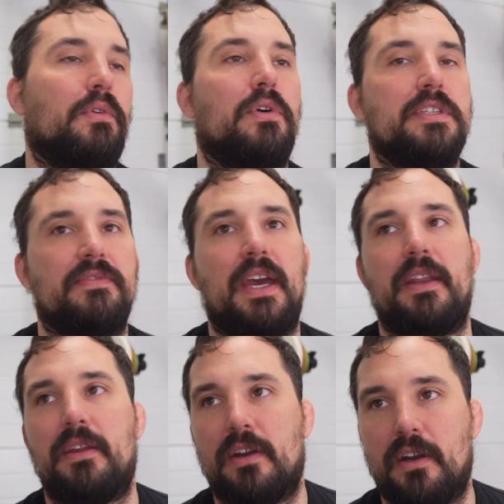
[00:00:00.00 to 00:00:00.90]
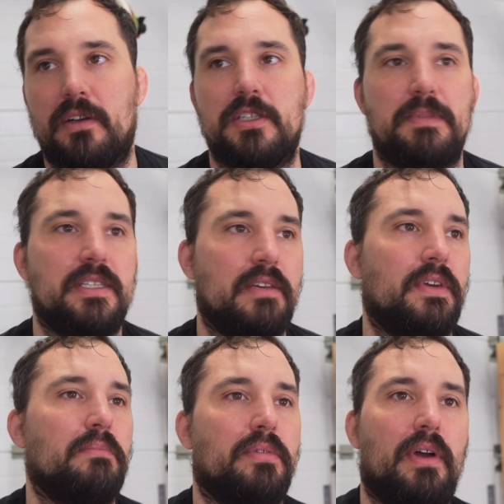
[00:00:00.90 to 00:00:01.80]
course, vendor
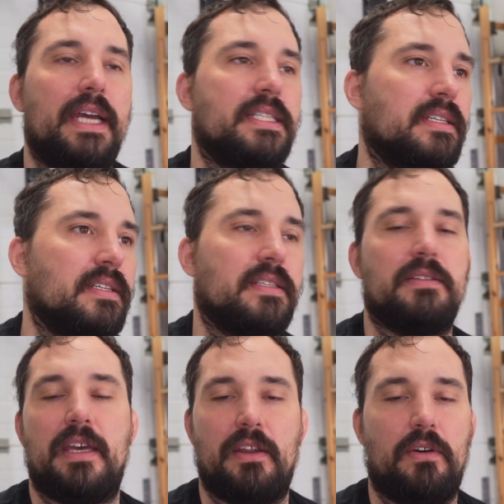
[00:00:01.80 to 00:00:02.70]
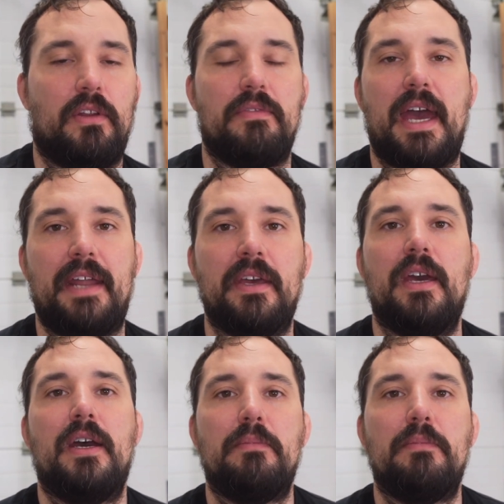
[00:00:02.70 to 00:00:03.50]
specific prices and all of that.